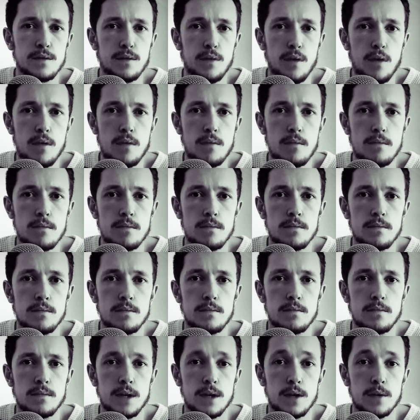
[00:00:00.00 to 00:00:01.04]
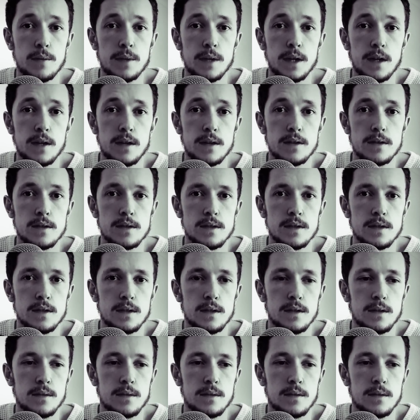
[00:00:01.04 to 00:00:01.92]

from helping others.